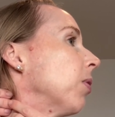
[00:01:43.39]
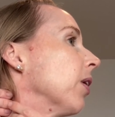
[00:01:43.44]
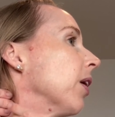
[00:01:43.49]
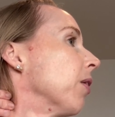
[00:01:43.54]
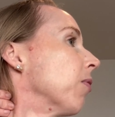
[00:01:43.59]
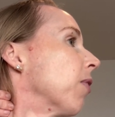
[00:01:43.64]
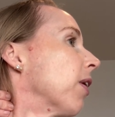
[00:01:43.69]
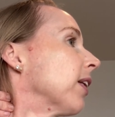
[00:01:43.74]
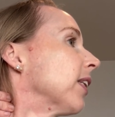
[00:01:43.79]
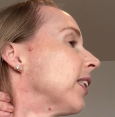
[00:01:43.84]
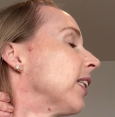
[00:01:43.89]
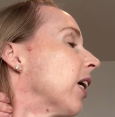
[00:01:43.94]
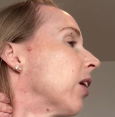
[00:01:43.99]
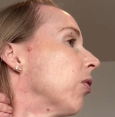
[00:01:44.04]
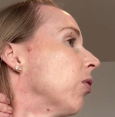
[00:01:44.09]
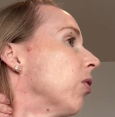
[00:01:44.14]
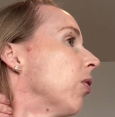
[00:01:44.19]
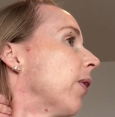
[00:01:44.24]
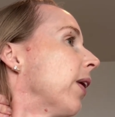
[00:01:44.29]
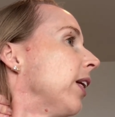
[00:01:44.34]
It runs down
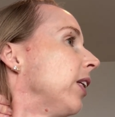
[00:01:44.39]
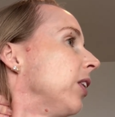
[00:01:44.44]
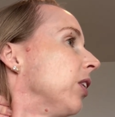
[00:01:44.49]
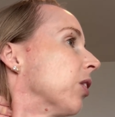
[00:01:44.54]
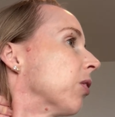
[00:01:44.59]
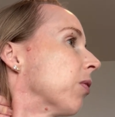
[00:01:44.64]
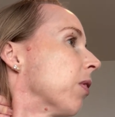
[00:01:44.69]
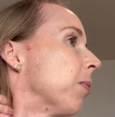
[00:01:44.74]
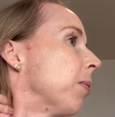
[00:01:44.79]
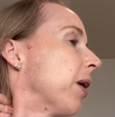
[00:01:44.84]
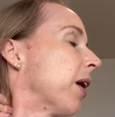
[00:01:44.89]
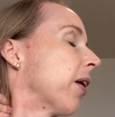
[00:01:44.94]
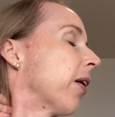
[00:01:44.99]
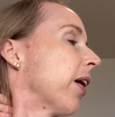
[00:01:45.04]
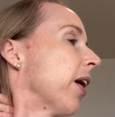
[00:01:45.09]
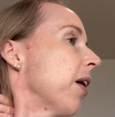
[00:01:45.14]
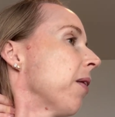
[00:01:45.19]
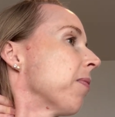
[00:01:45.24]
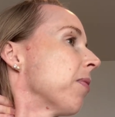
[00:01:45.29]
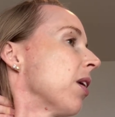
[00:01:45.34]
all the way to your rib
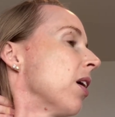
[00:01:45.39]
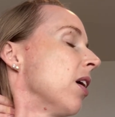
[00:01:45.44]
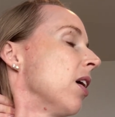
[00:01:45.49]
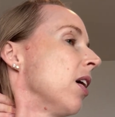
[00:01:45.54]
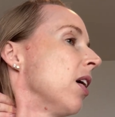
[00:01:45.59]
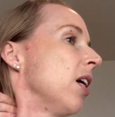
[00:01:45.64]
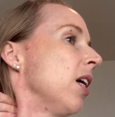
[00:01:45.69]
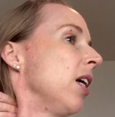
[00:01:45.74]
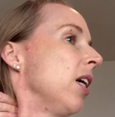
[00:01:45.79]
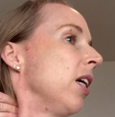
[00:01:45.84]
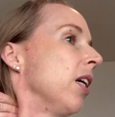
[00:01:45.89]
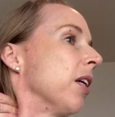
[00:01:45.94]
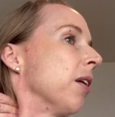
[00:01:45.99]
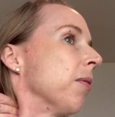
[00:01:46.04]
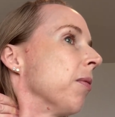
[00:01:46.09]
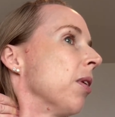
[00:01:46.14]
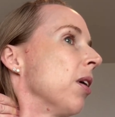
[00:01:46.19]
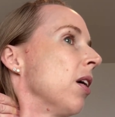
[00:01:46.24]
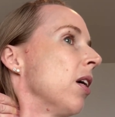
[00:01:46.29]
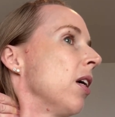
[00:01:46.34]
area, in.